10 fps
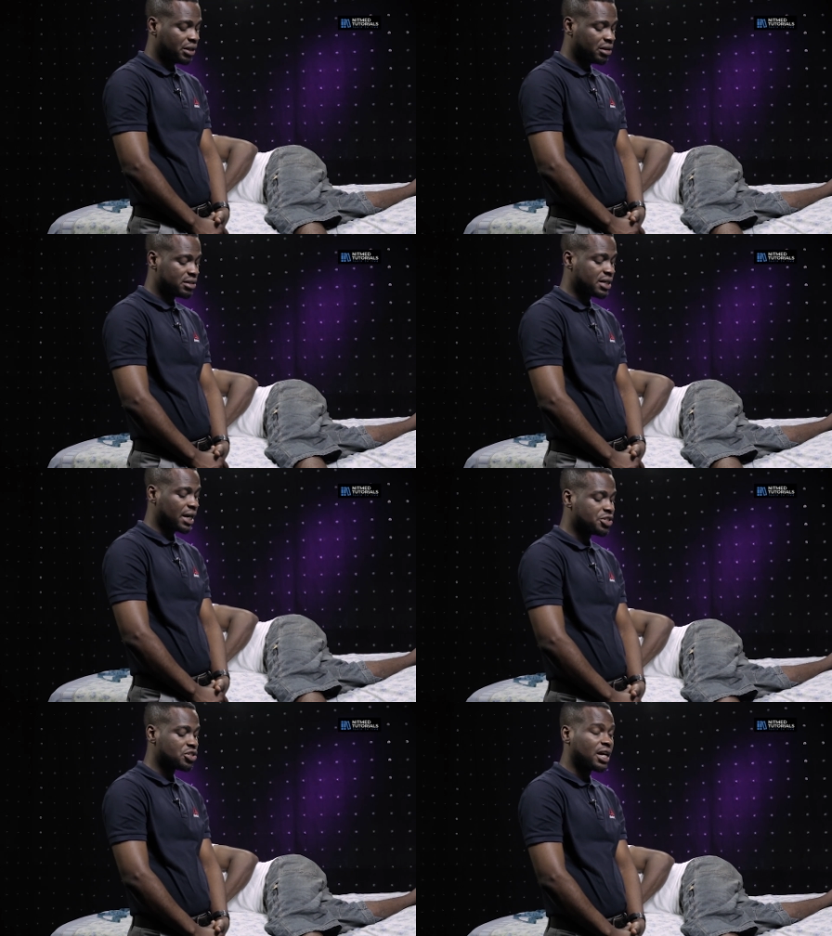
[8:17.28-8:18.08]
the
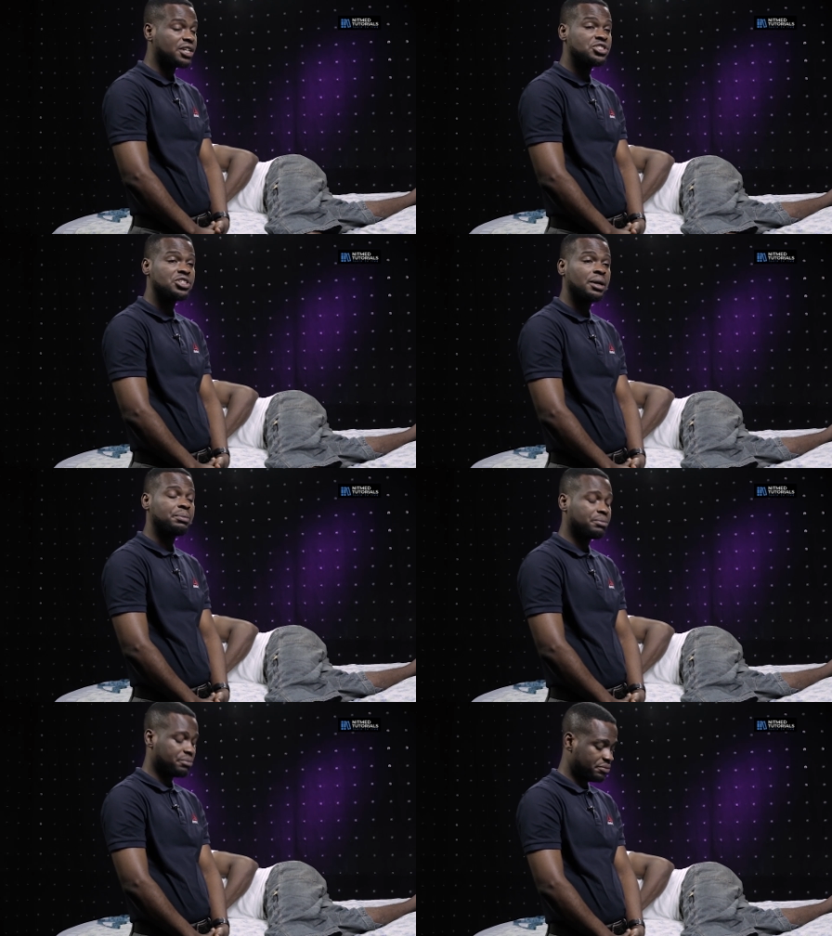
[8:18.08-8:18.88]
side shape
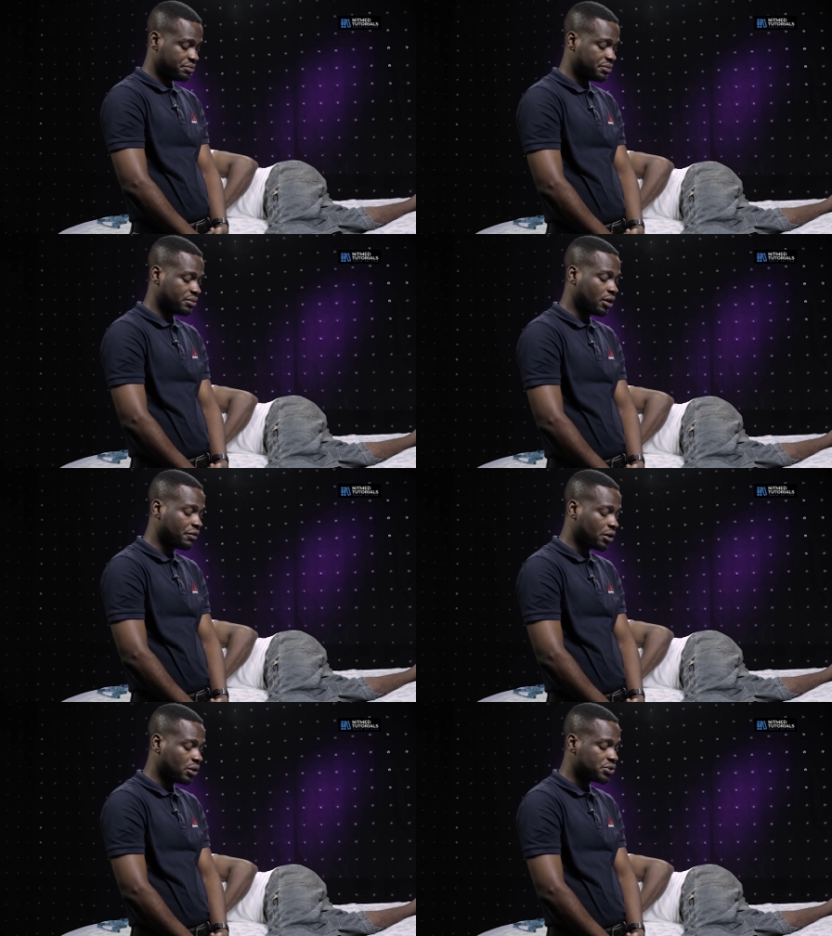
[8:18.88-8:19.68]

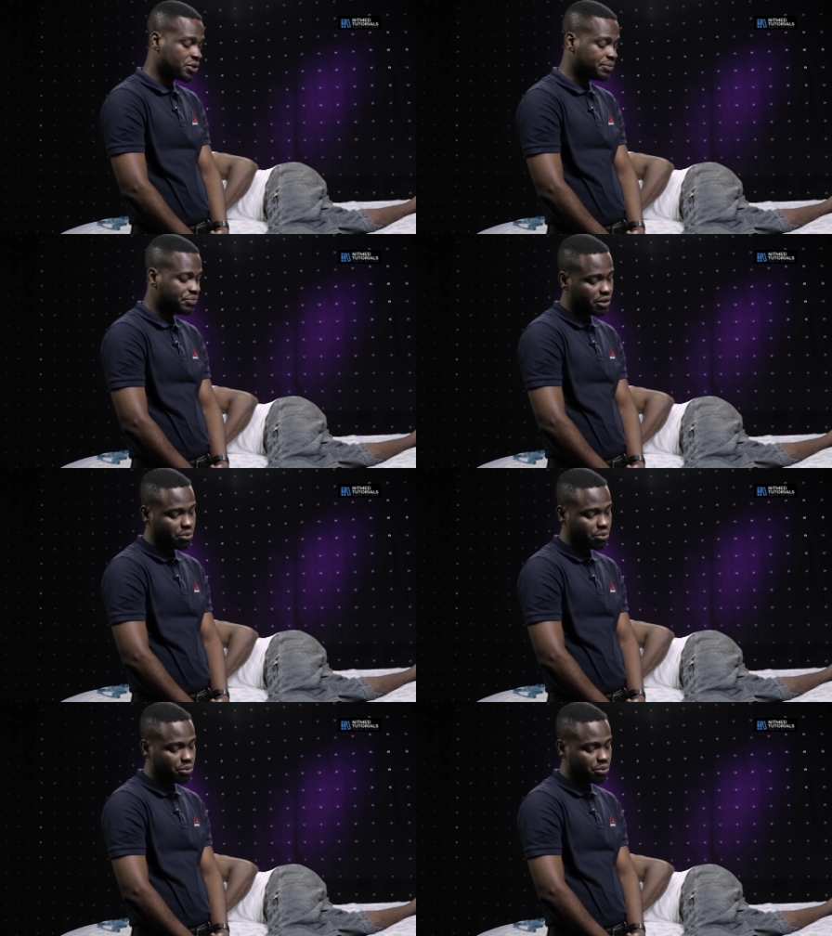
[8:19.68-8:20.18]
of the ulcer.